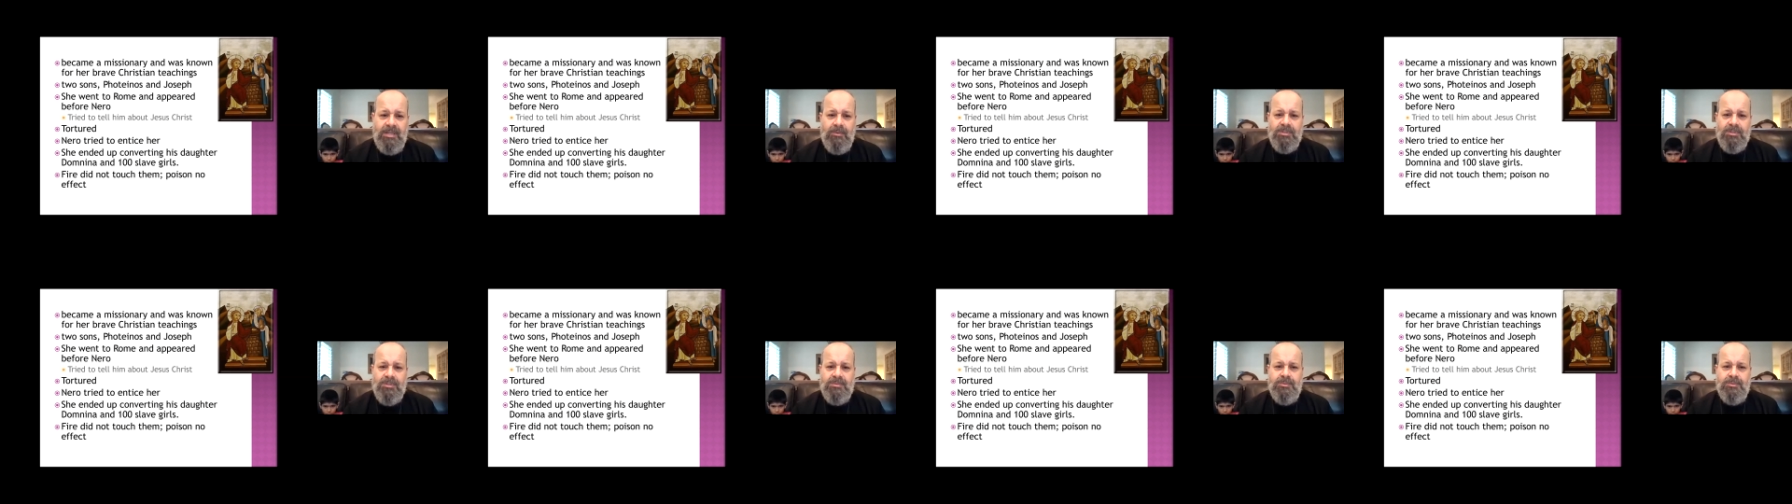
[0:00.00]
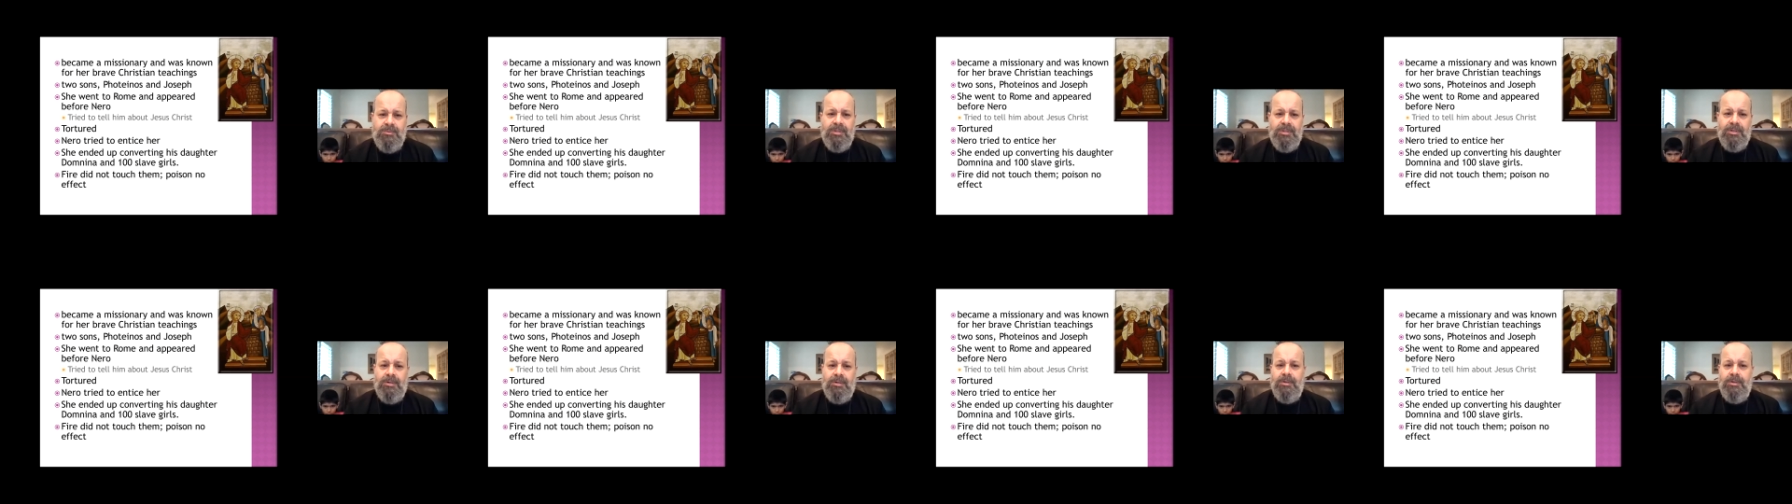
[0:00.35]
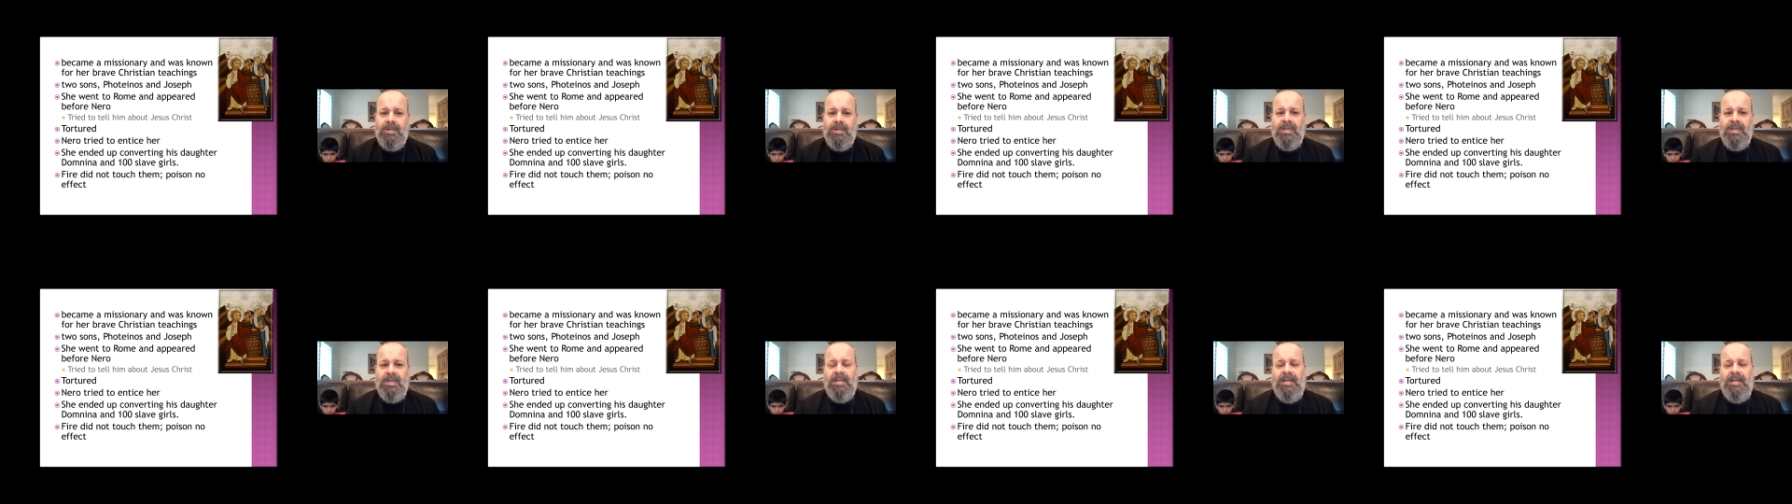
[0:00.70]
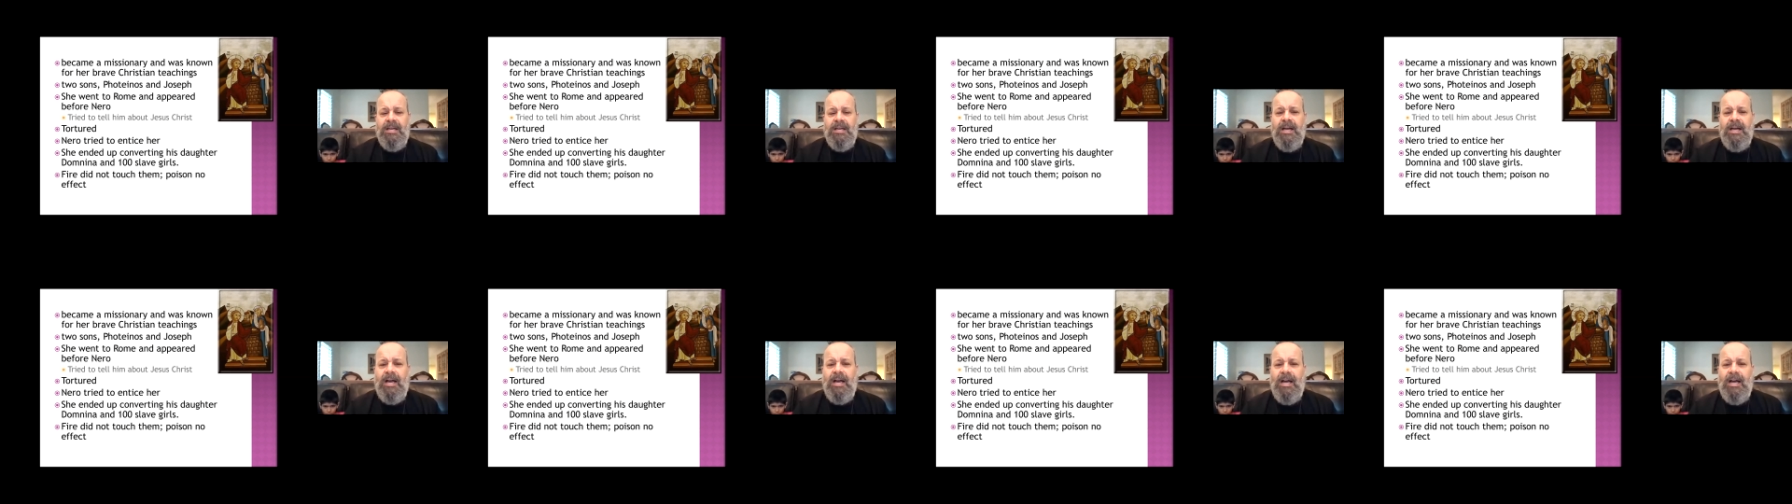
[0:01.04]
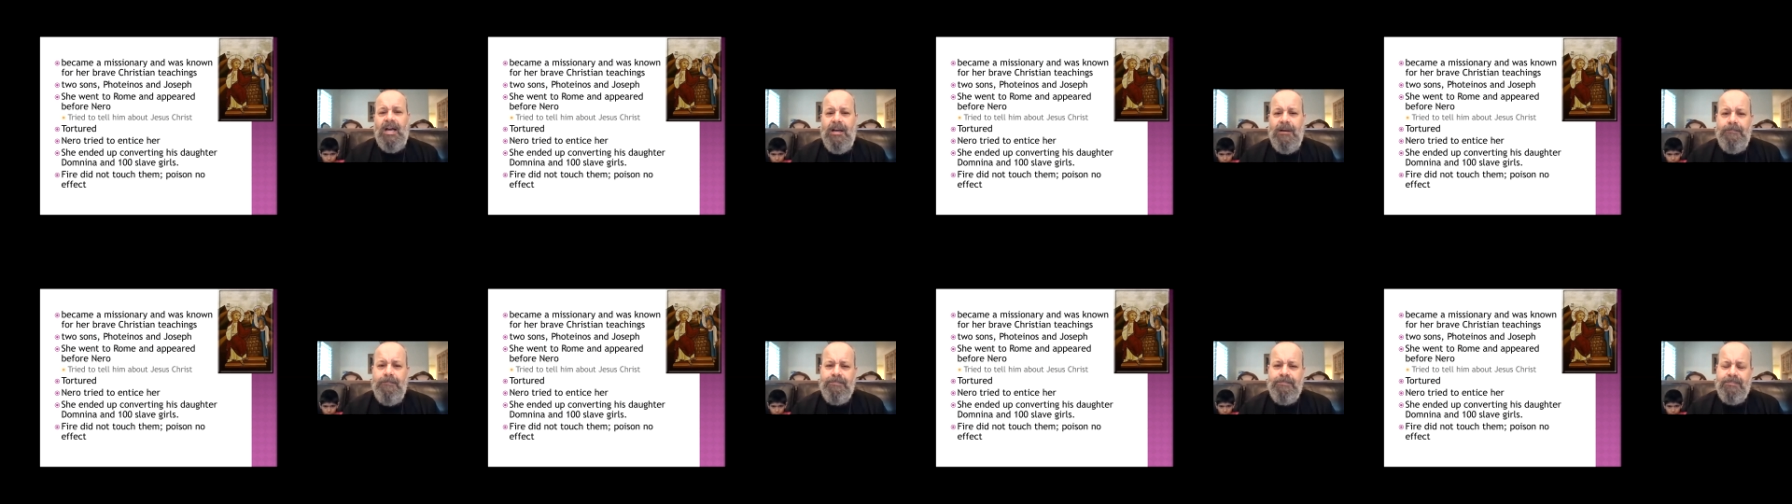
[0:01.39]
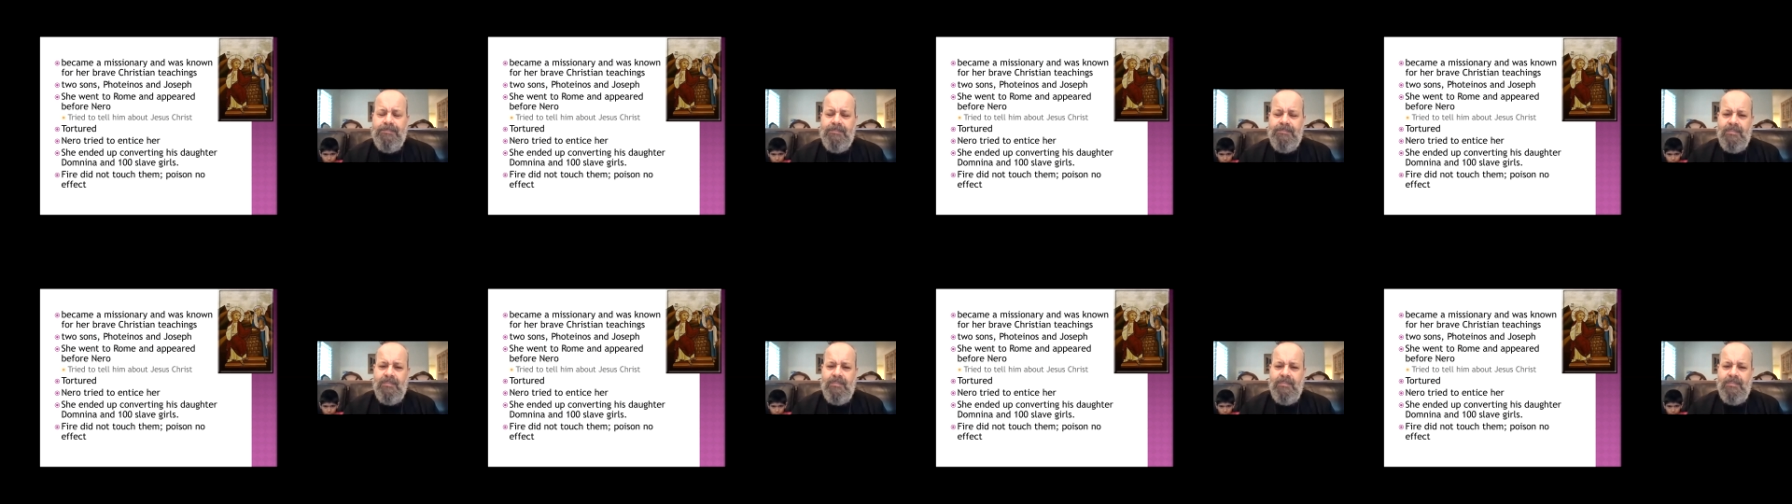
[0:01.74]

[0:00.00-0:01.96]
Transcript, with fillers: was with her. Um,